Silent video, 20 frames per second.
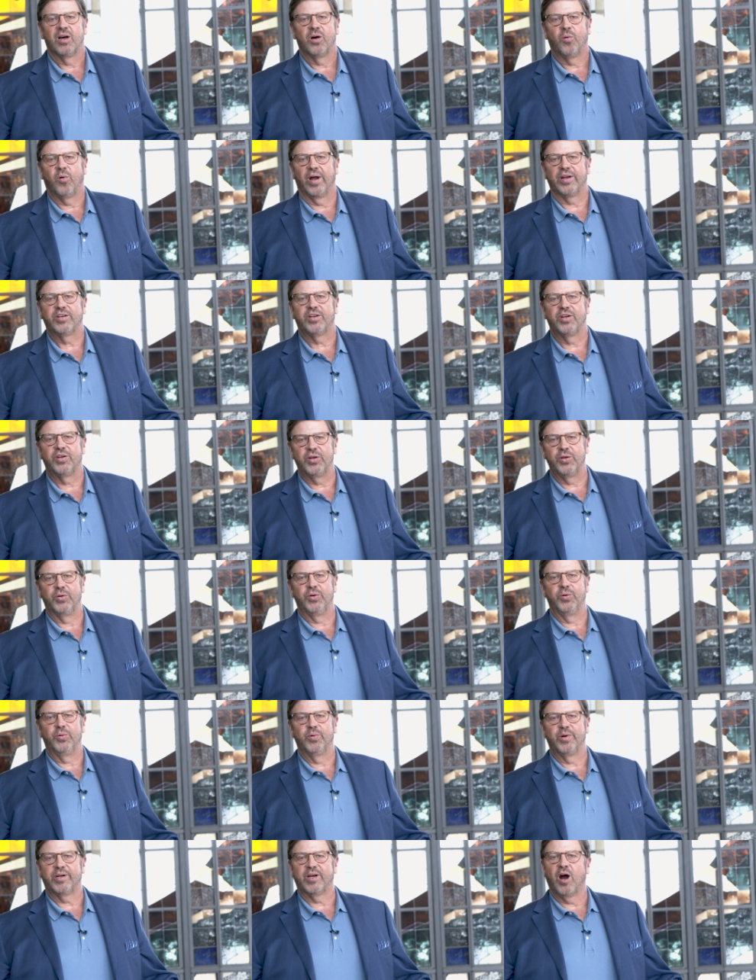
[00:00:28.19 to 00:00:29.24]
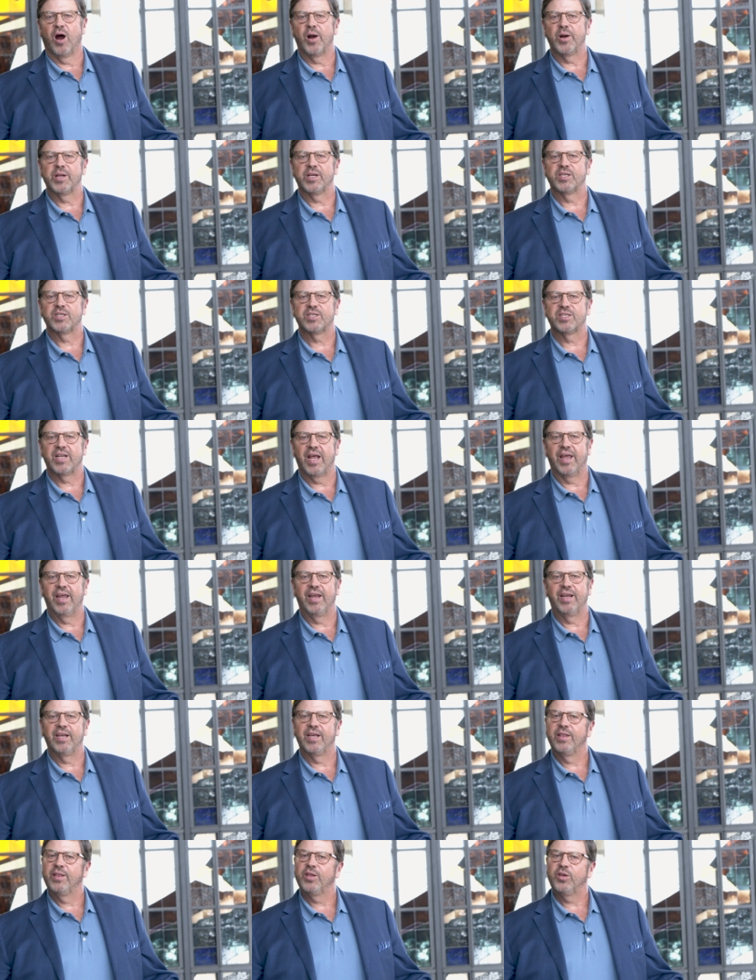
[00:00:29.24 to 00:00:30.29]
what to do regarding
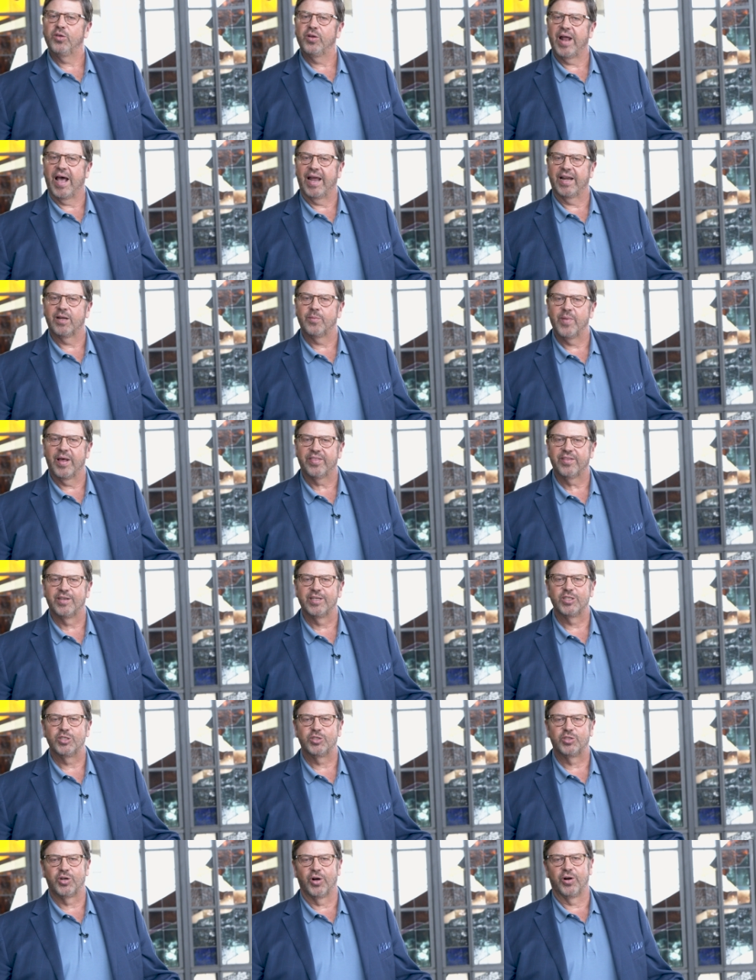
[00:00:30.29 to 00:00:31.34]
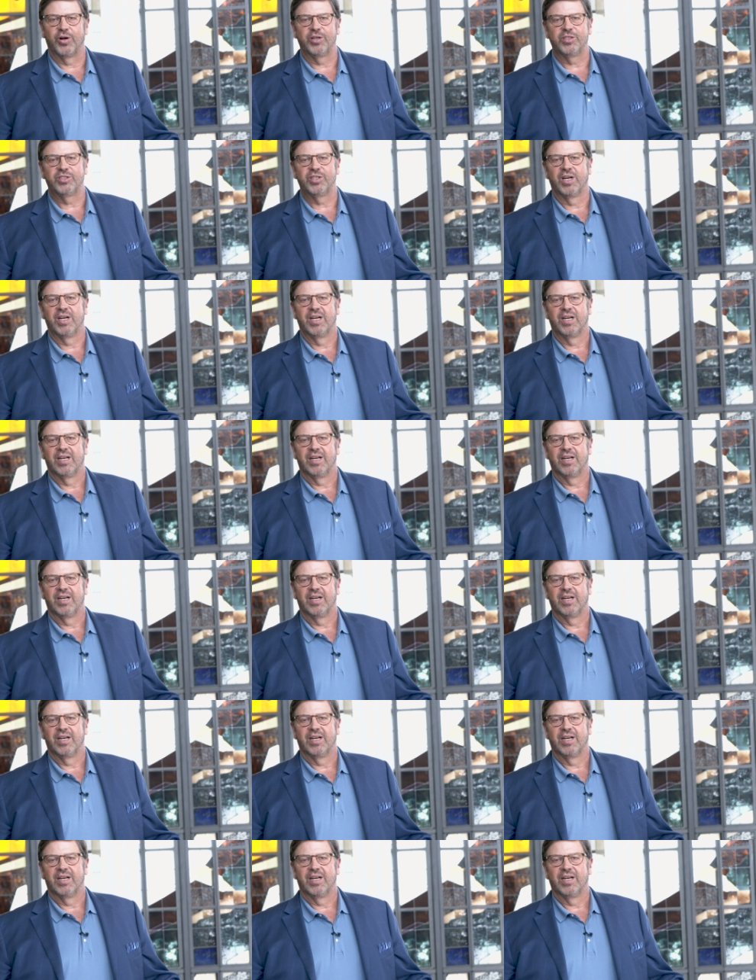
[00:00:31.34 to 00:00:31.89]
staying in the United Methodist Church